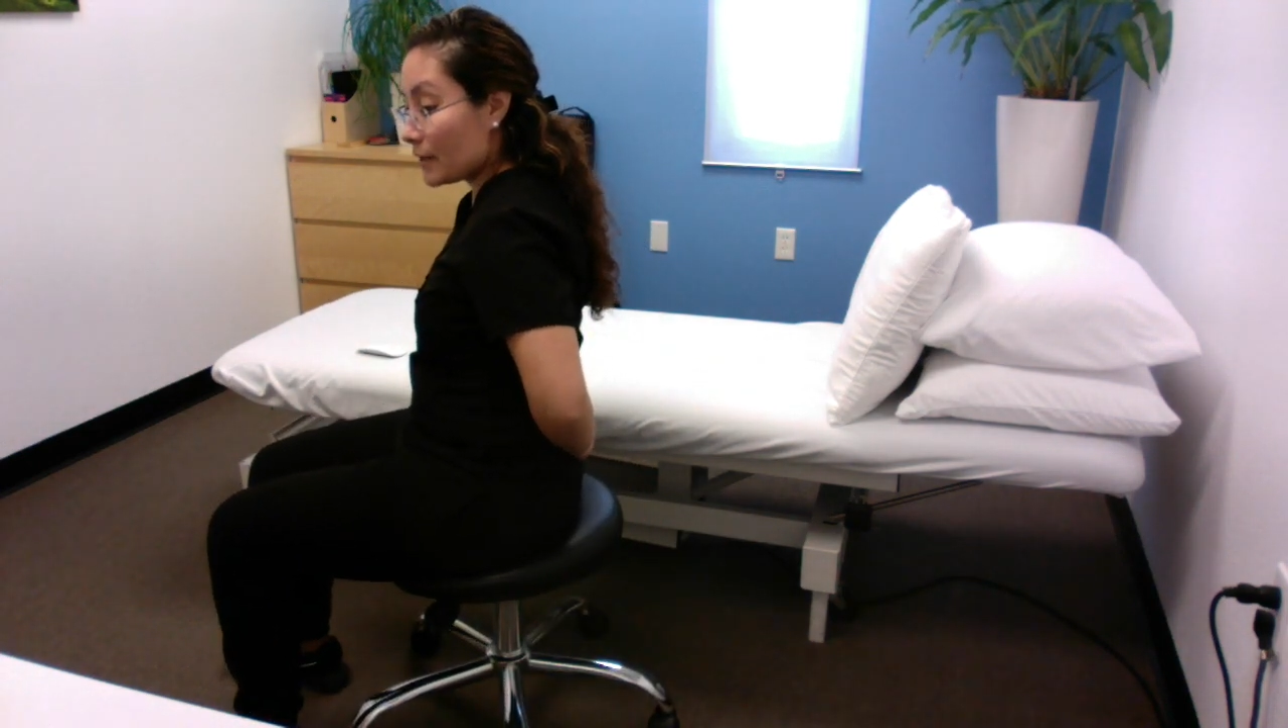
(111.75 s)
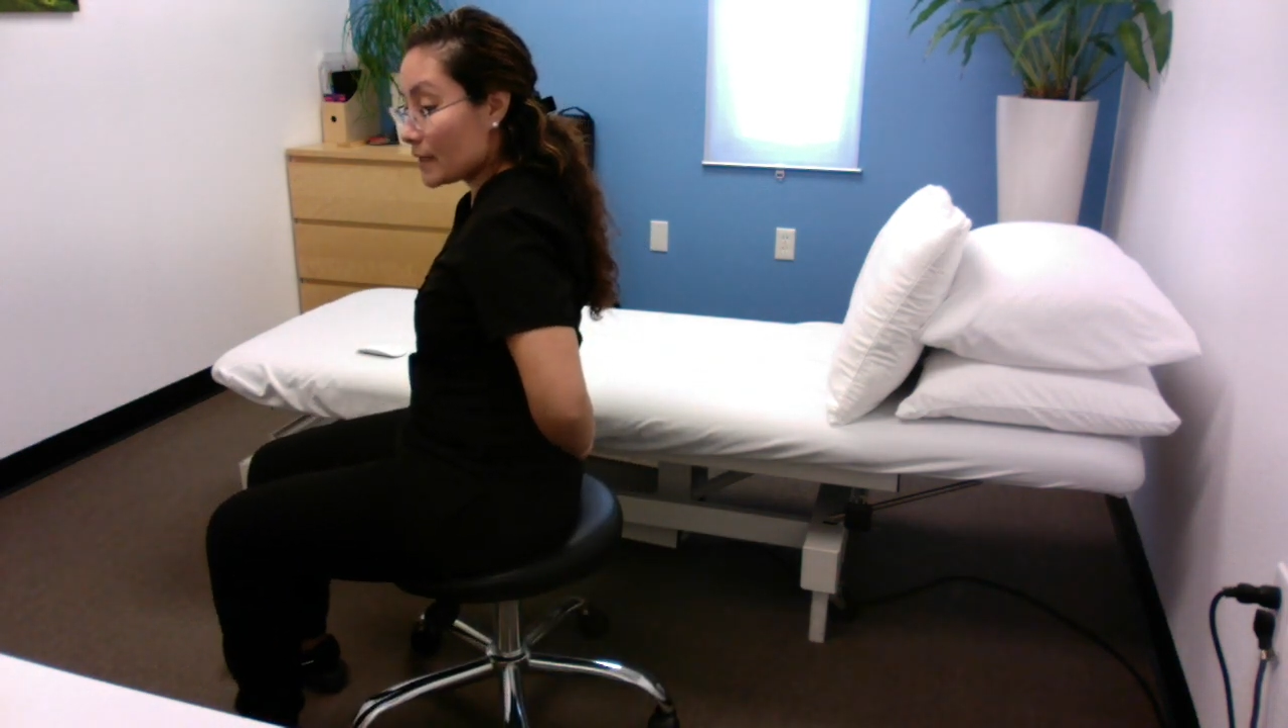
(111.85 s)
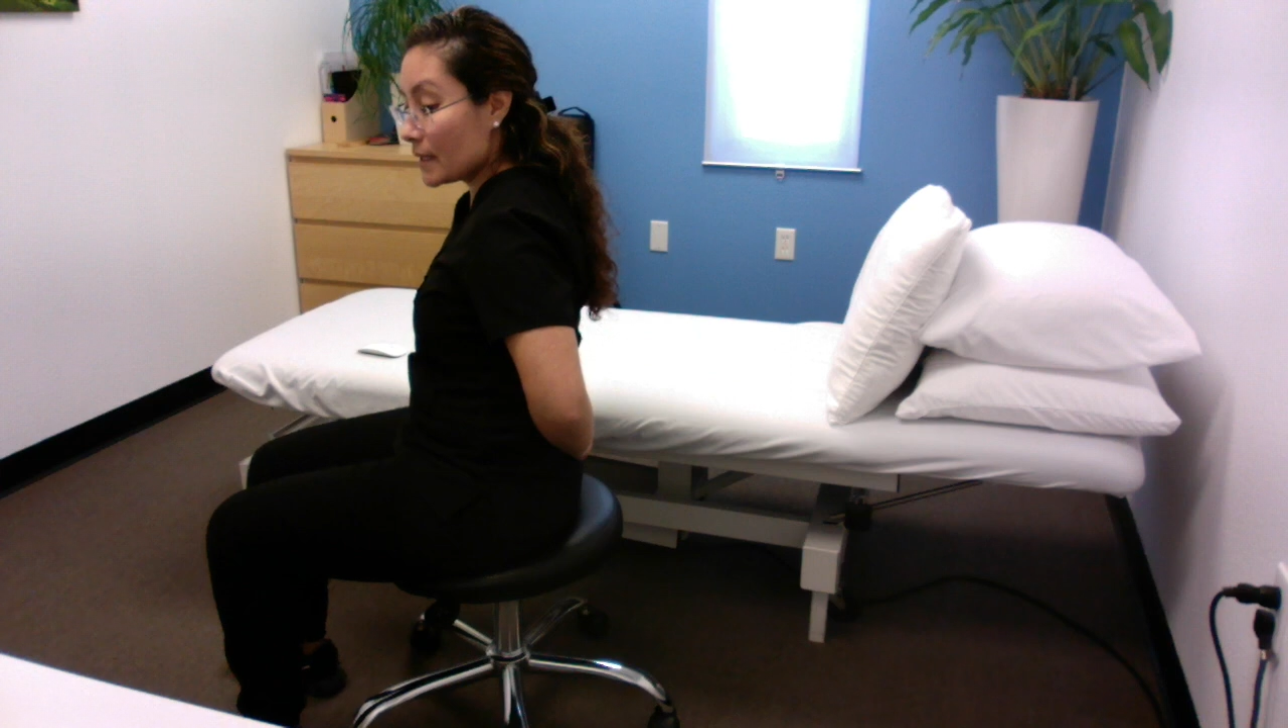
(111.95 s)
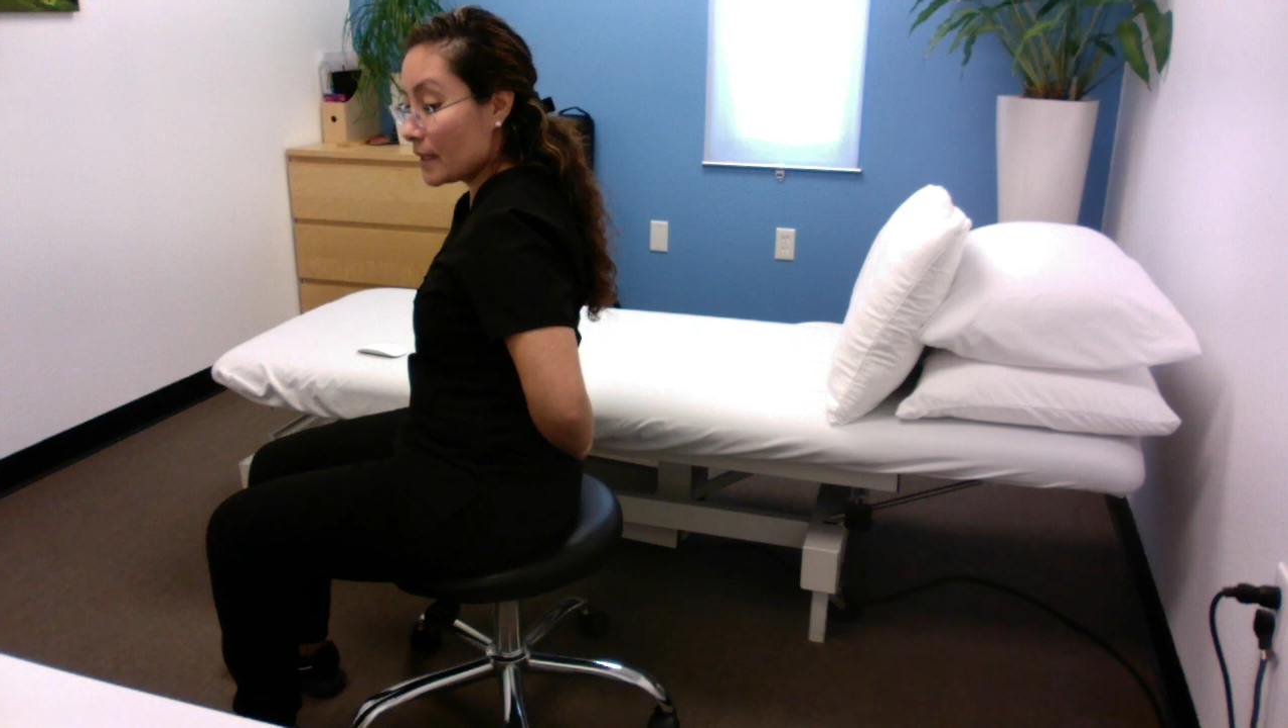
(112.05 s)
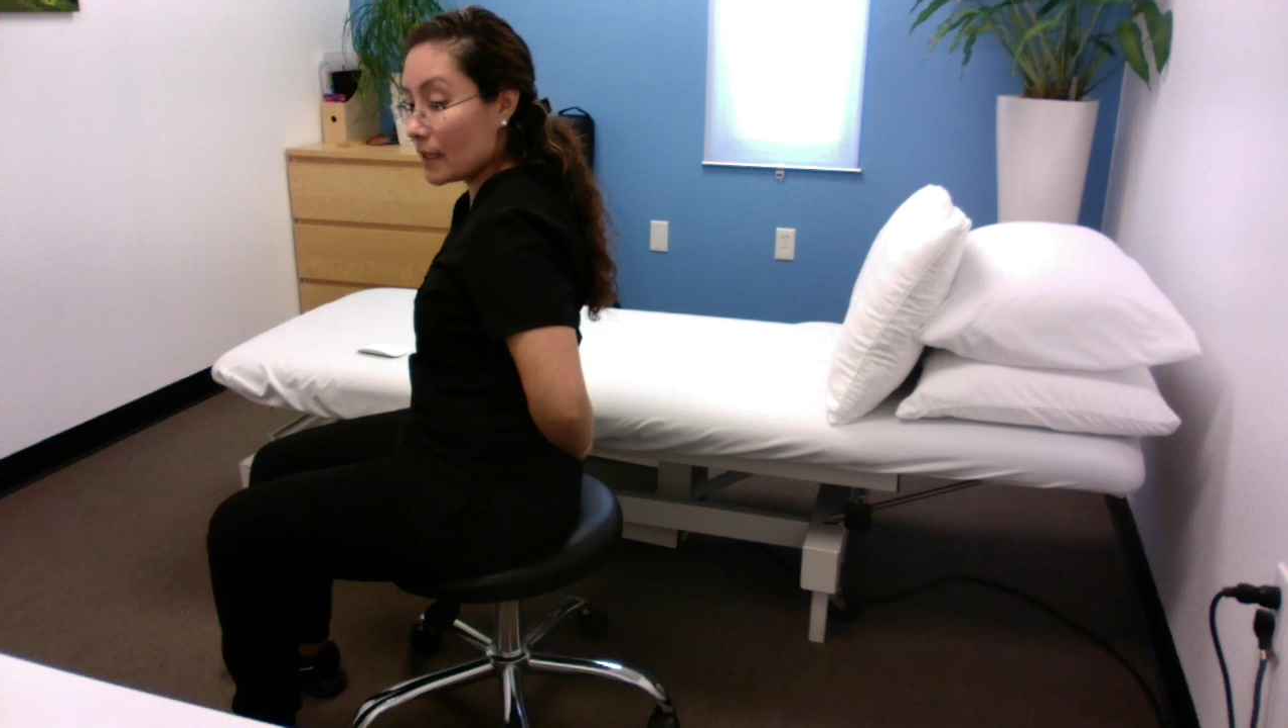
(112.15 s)

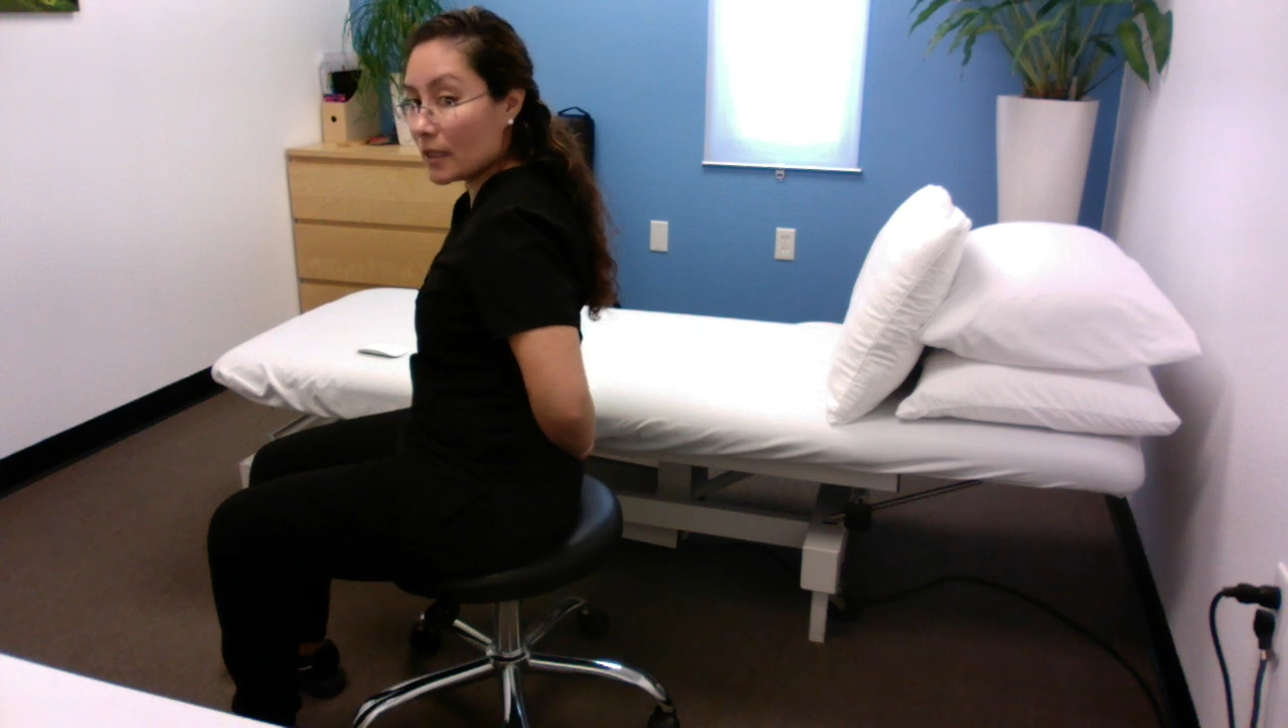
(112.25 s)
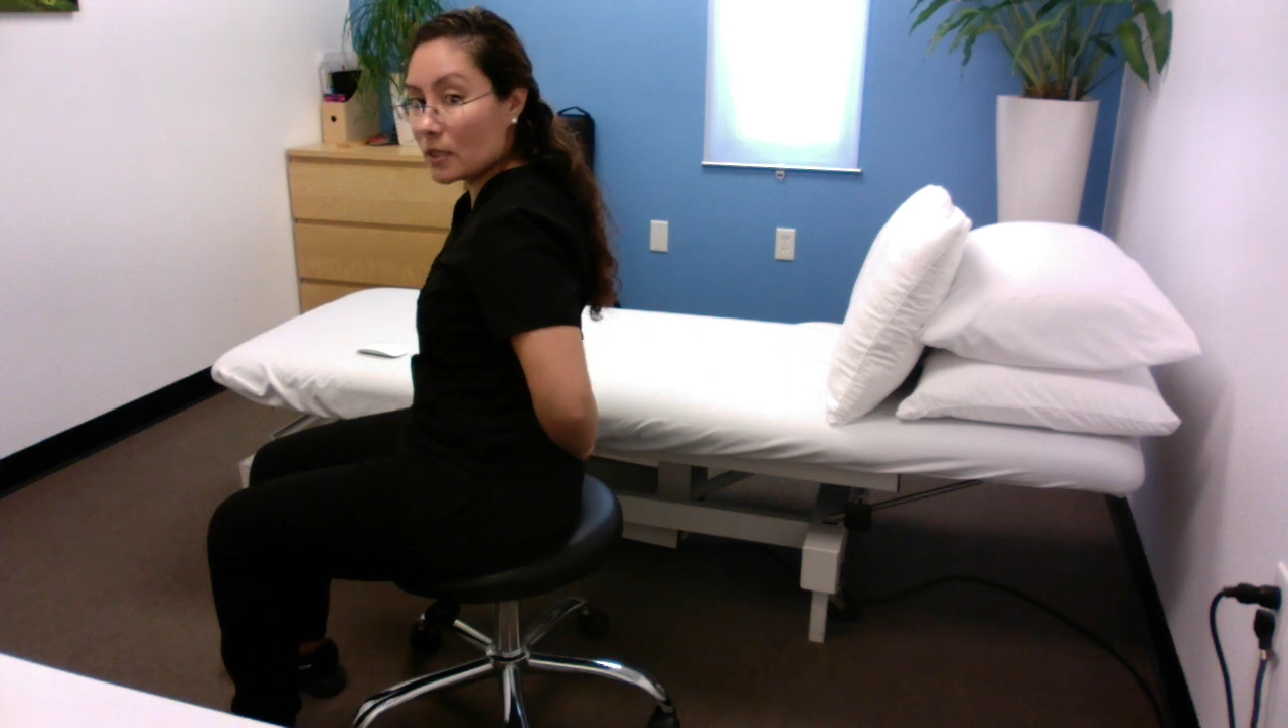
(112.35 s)
sitting